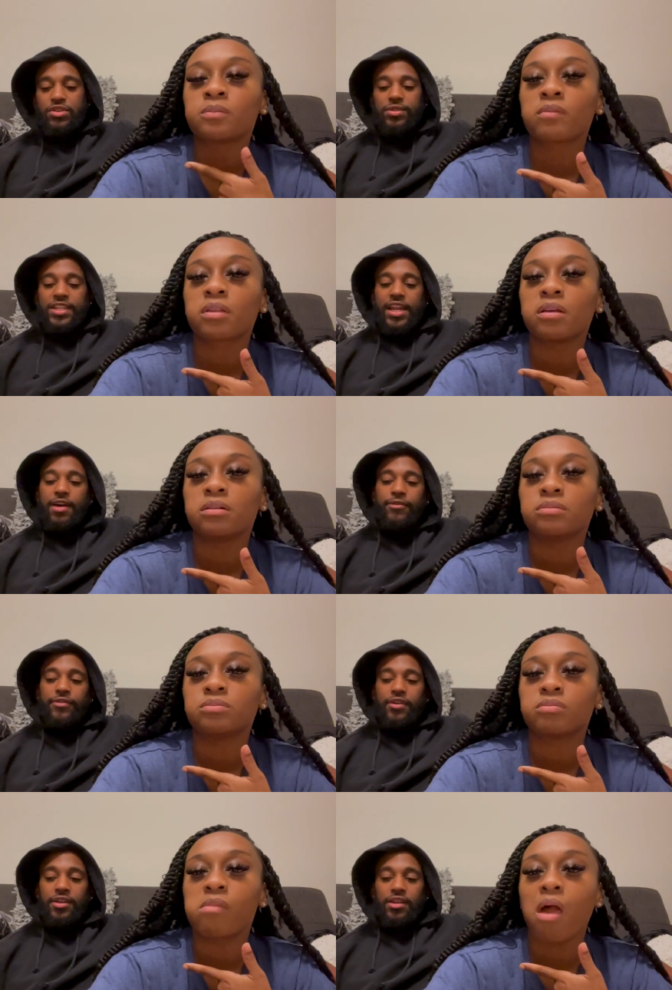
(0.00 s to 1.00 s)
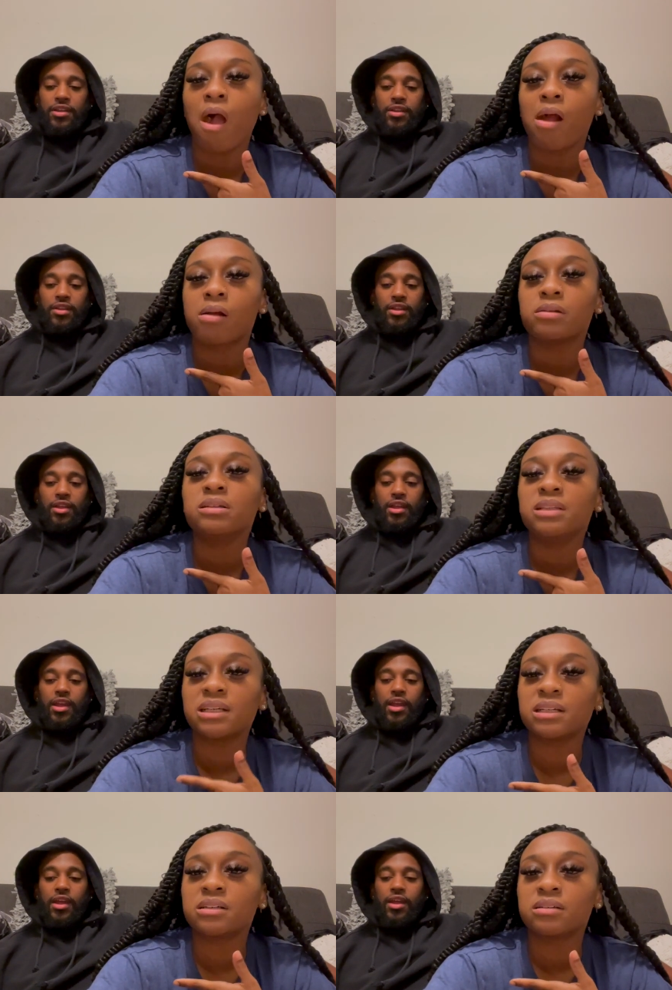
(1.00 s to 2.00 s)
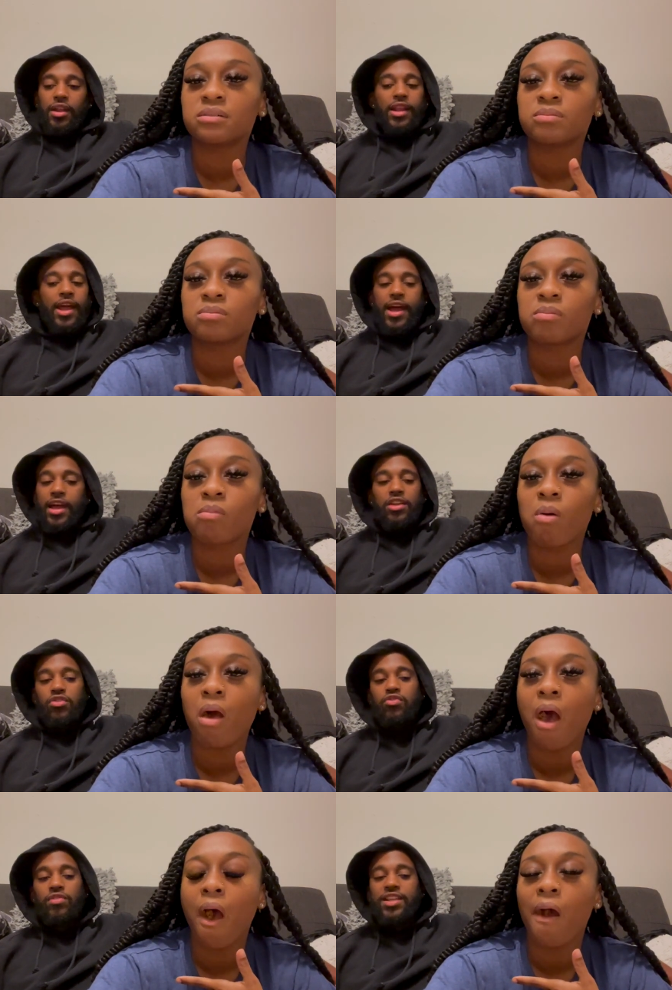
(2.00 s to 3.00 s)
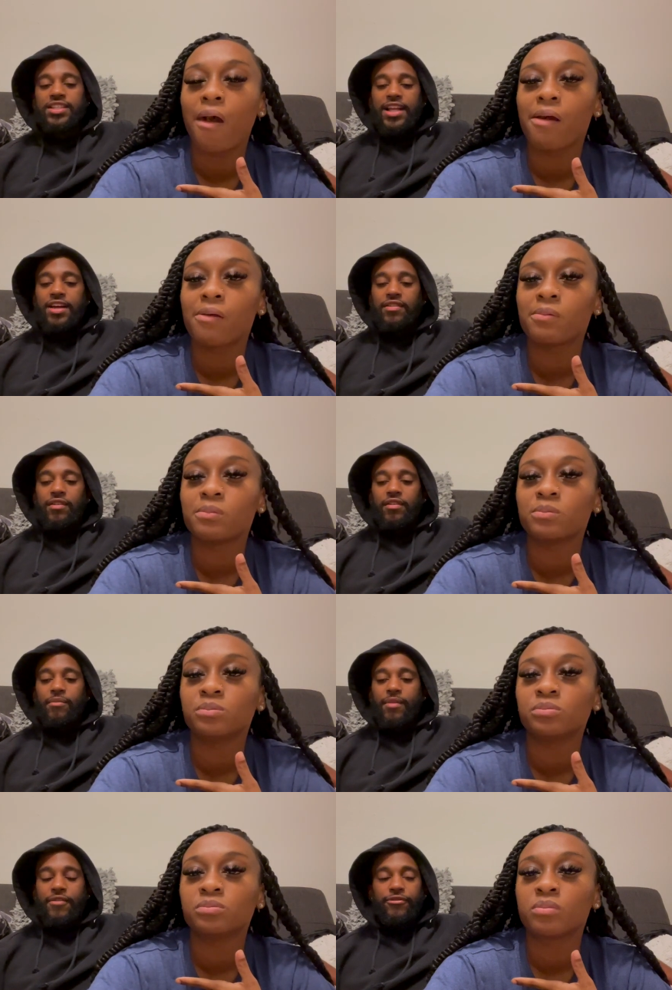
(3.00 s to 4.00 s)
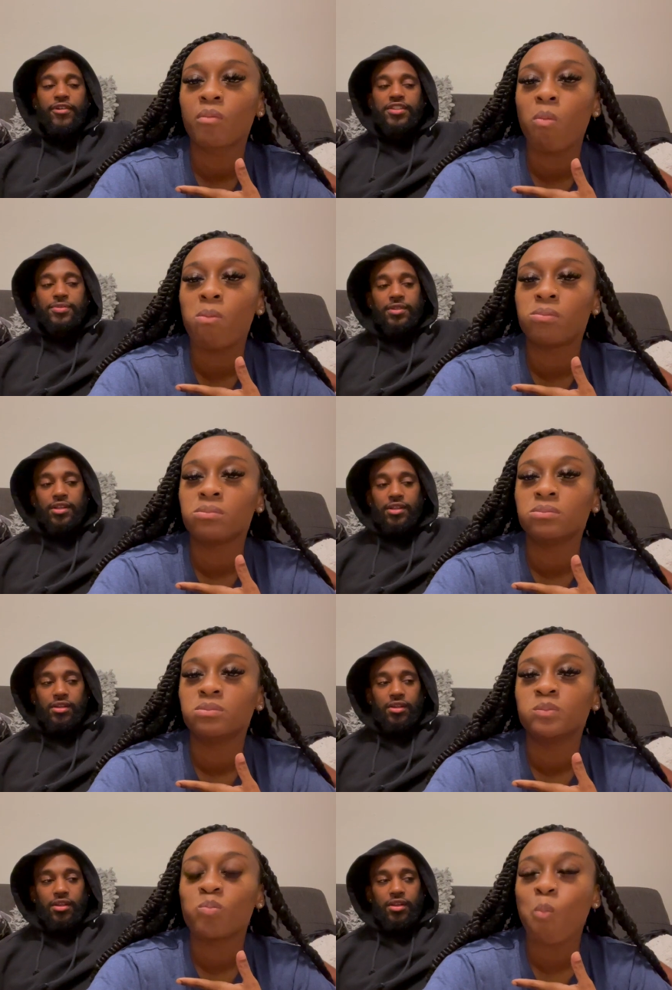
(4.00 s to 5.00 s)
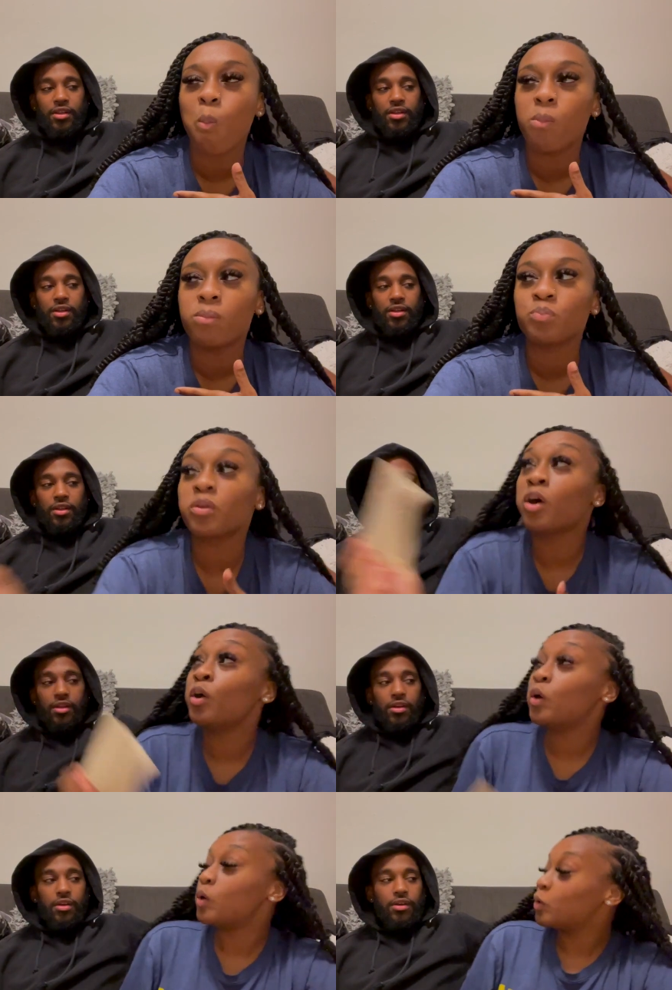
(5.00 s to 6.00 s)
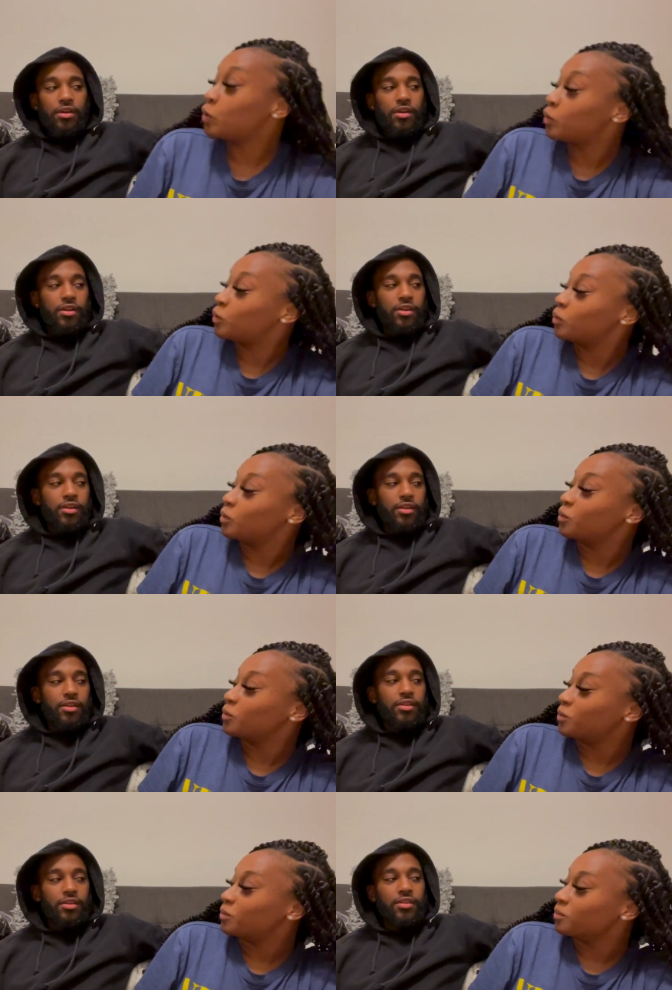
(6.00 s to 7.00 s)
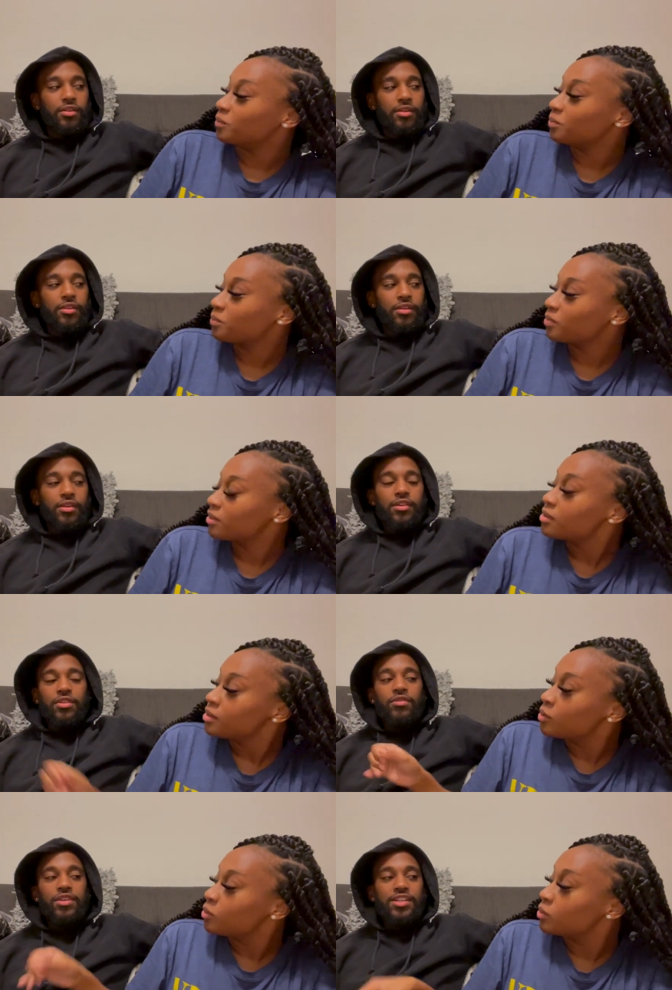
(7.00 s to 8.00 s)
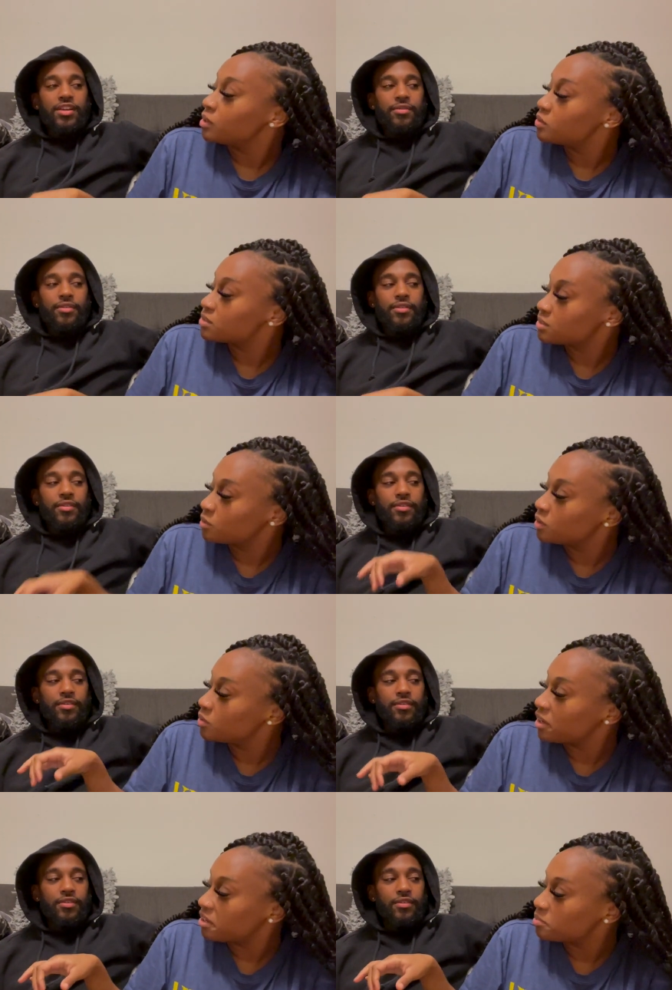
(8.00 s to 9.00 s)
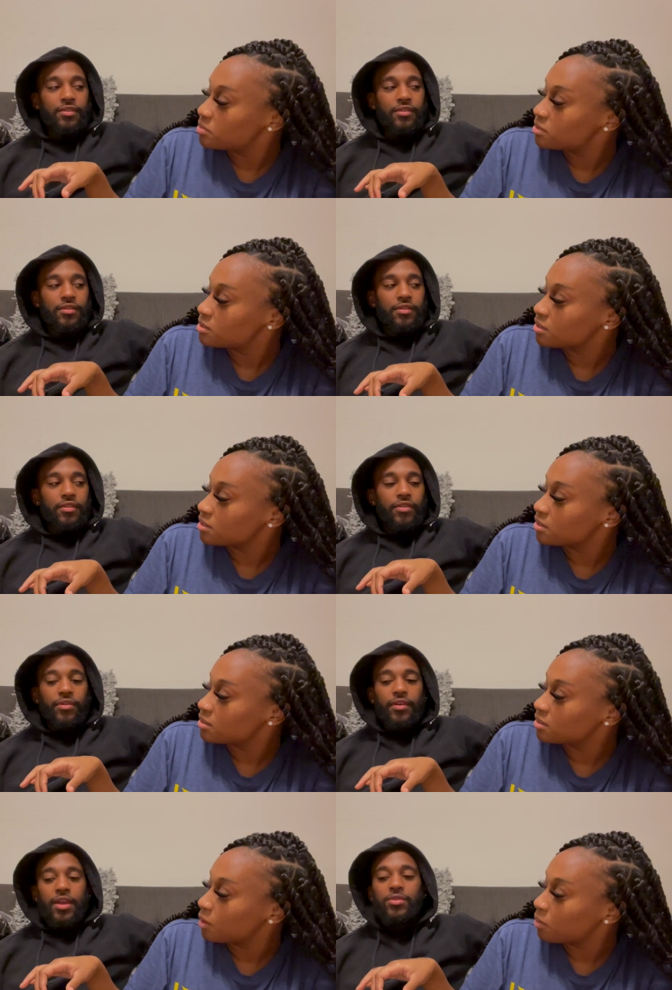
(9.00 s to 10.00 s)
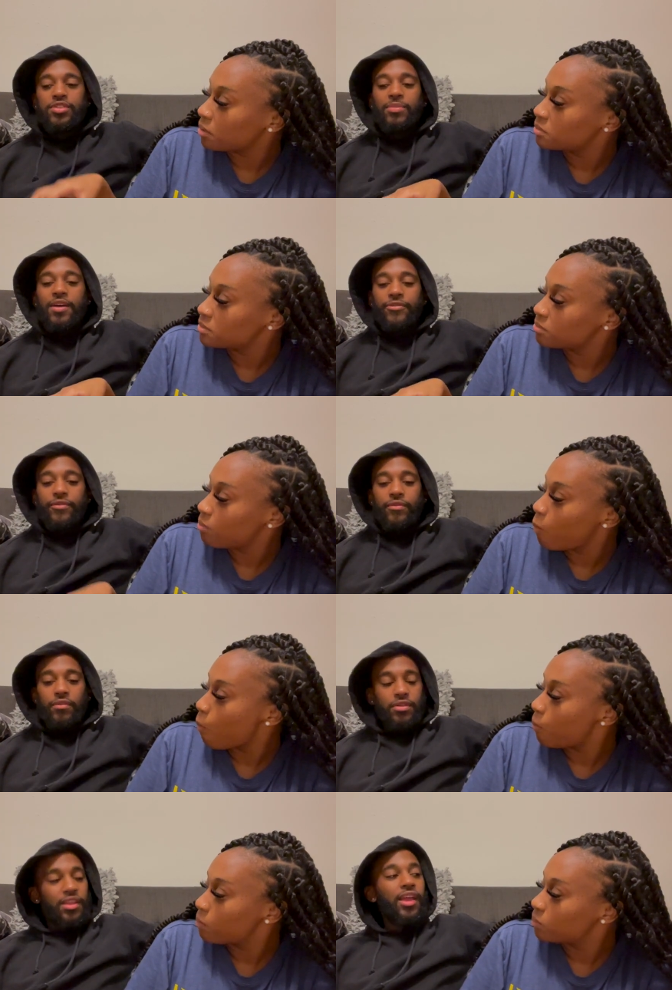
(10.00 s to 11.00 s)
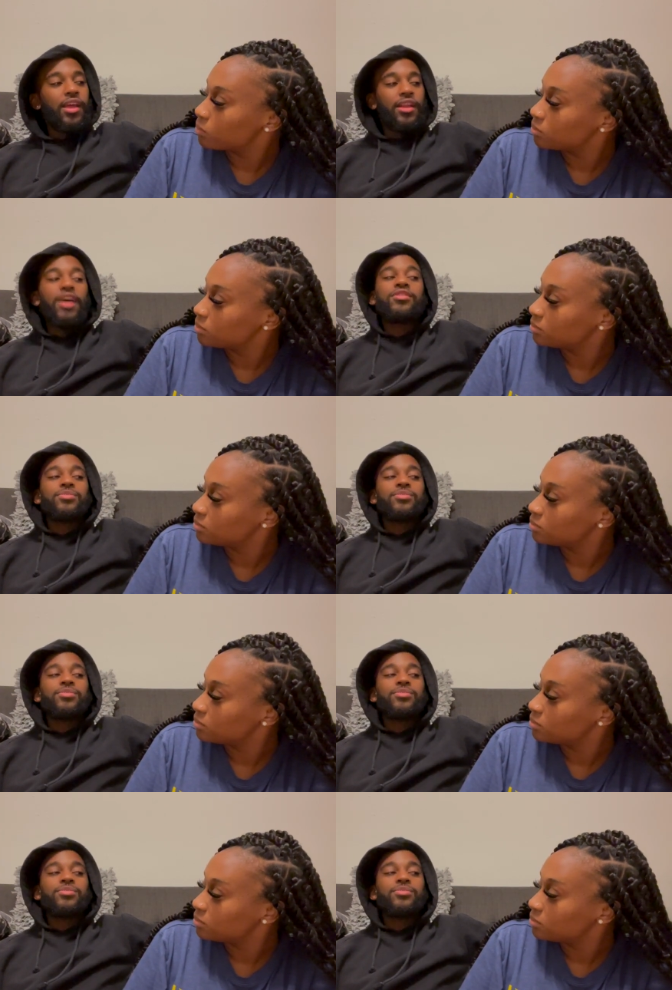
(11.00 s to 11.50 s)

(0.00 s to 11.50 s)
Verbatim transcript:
Speaker 1: you set out for a year. Yeah. Nah, you reached out my freshman year.
Speaker 2: Oh.
Speaker 1: You reached when out. was,
Speaker 2: when you came to the. It was my
Speaker 1: yeah. That was